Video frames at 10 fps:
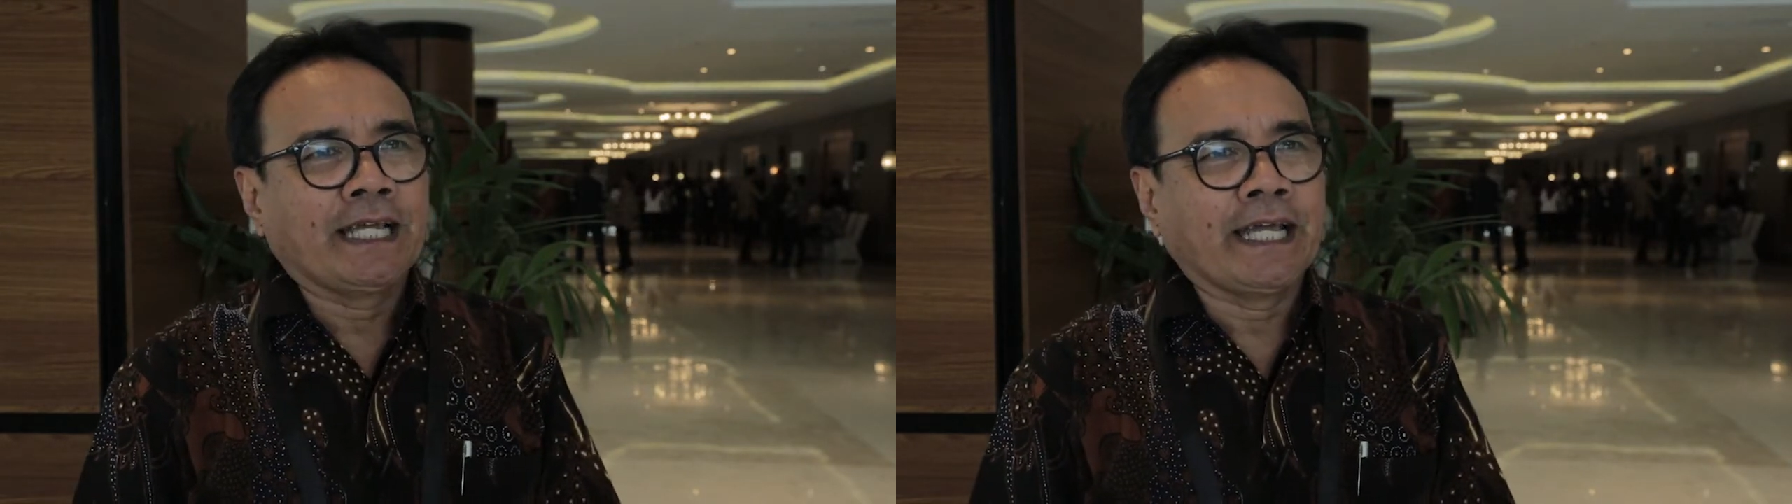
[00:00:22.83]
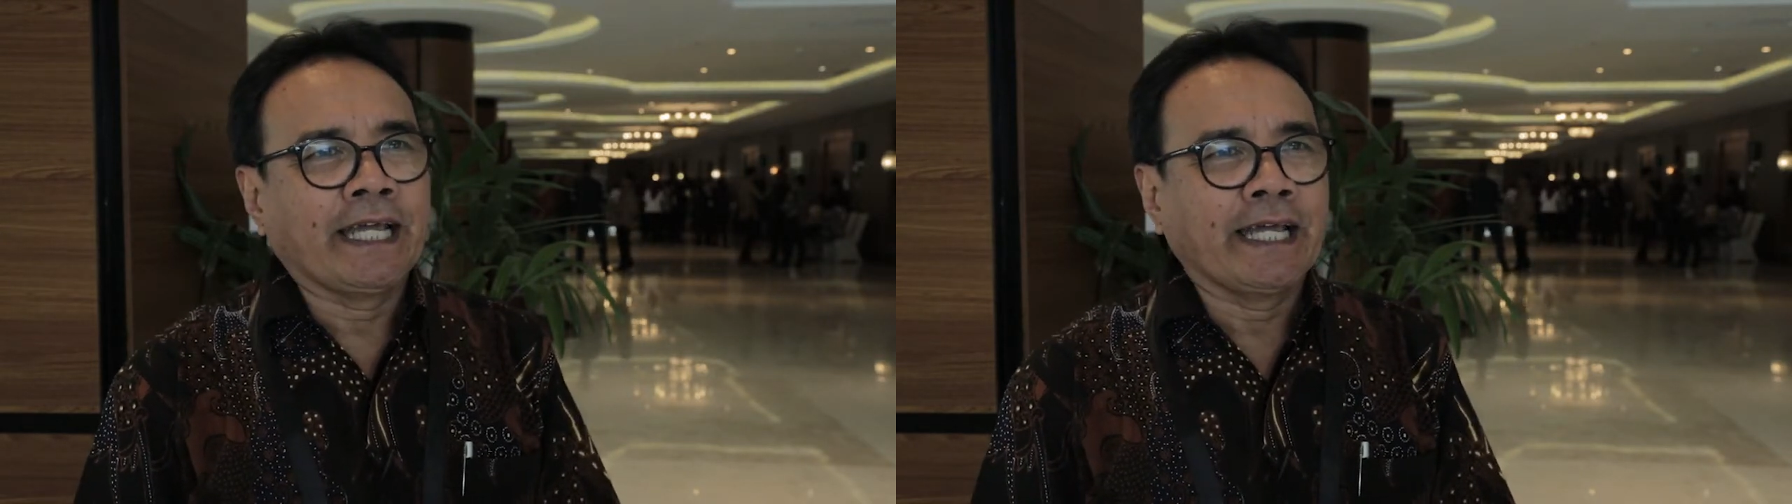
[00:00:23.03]

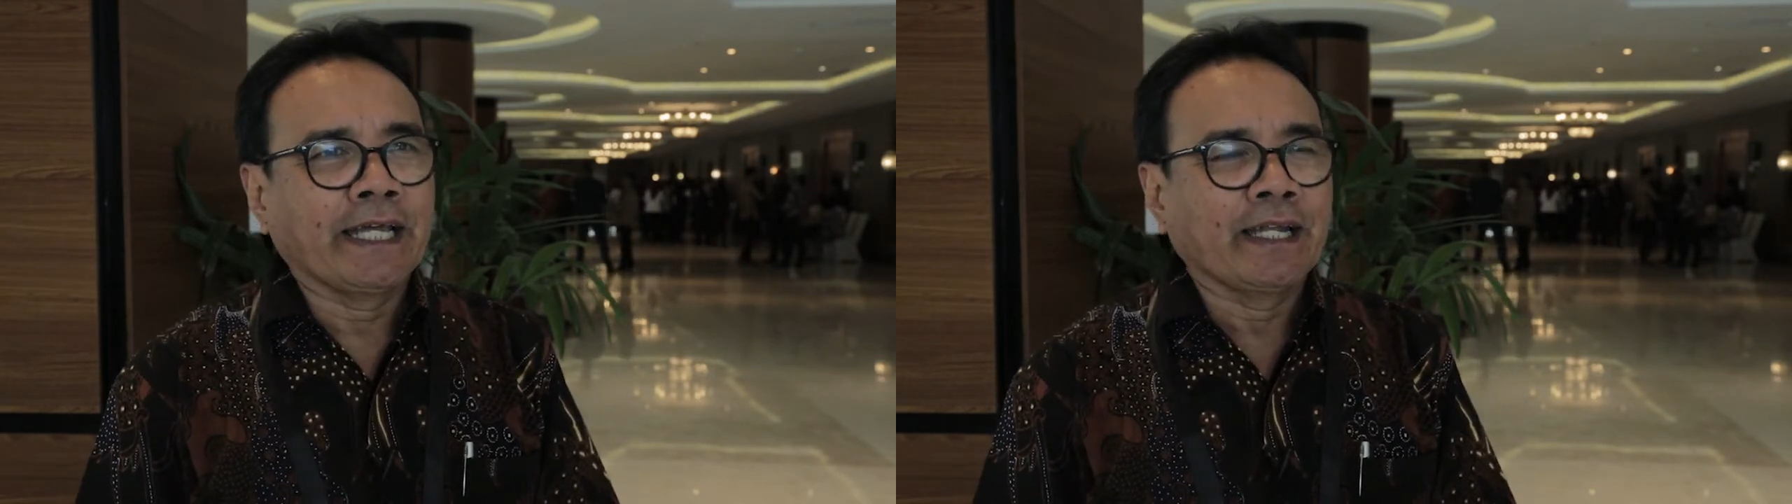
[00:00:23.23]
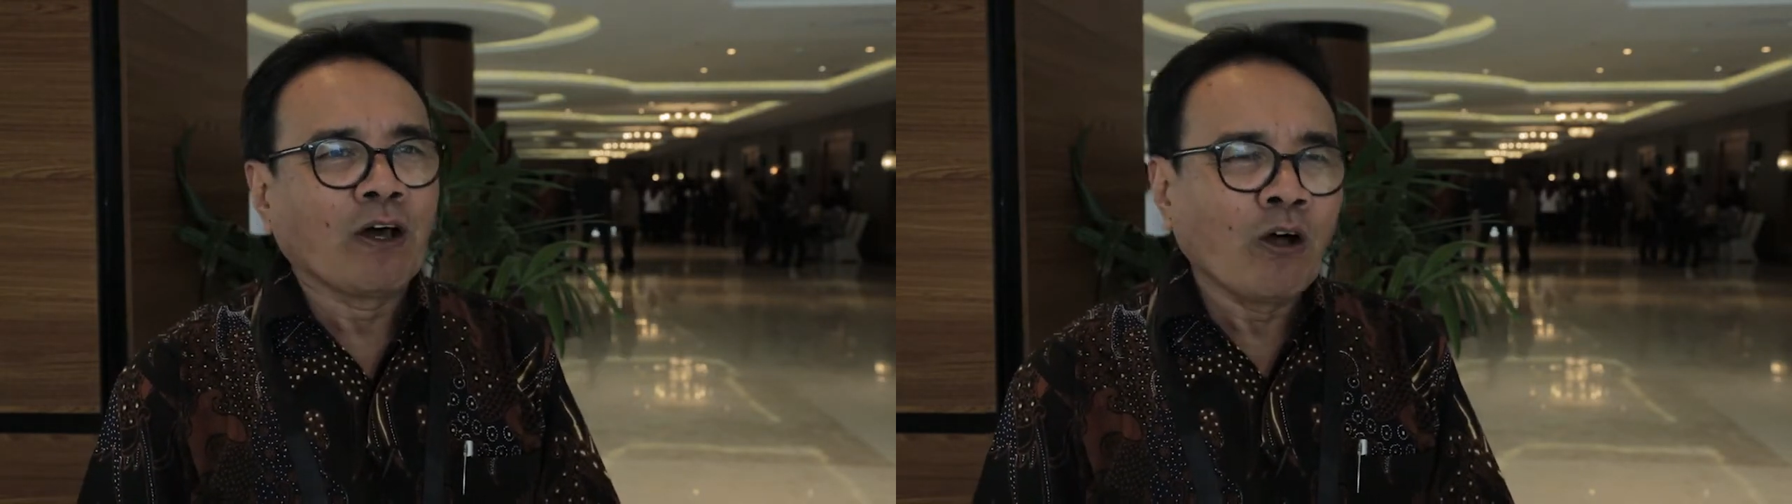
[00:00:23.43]

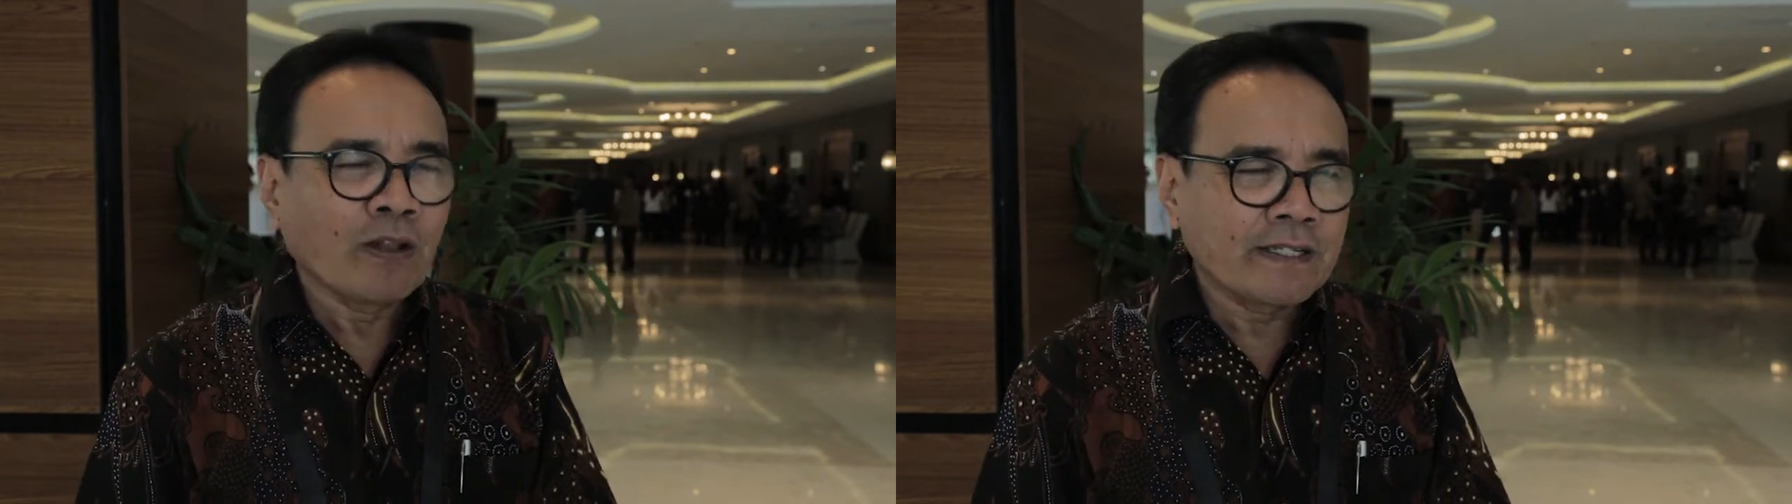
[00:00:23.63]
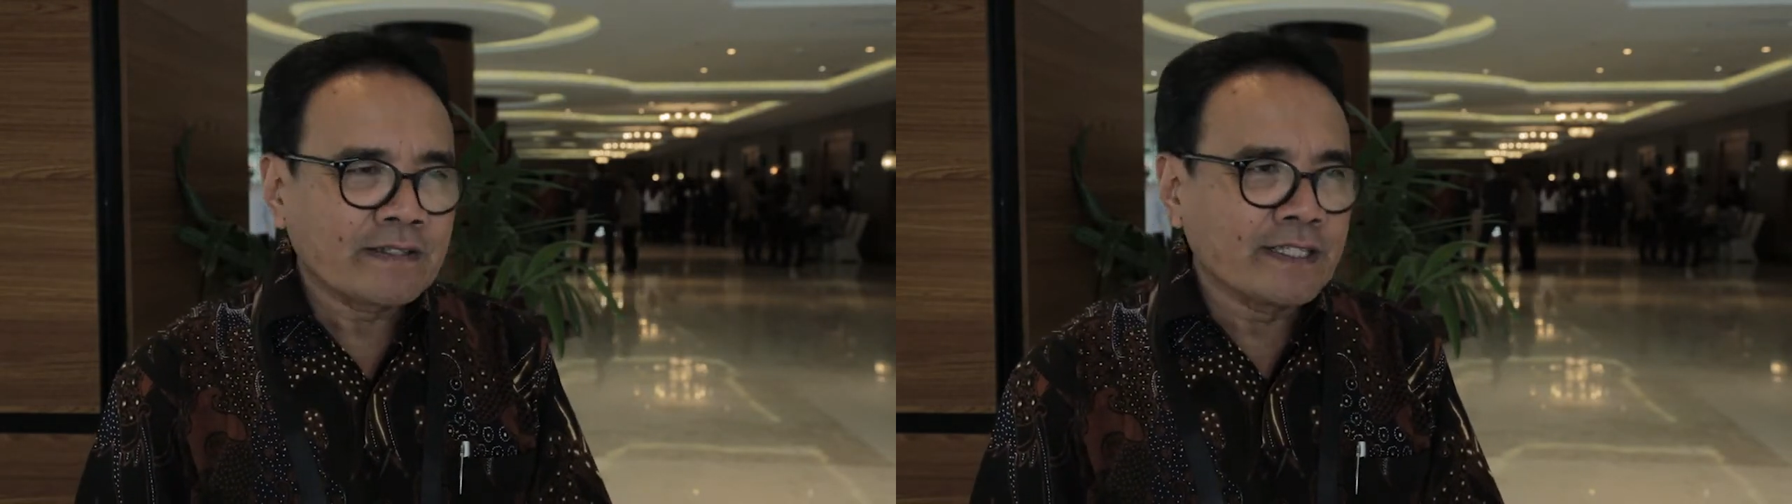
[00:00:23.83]
And
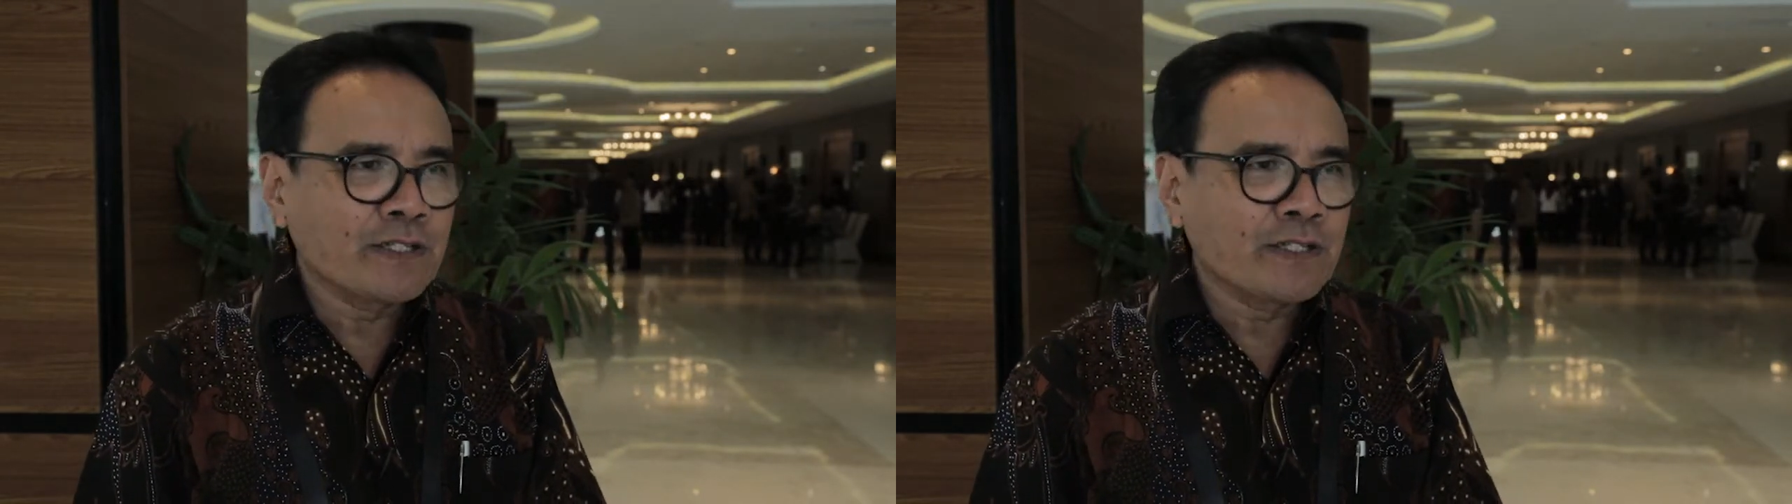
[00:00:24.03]
all these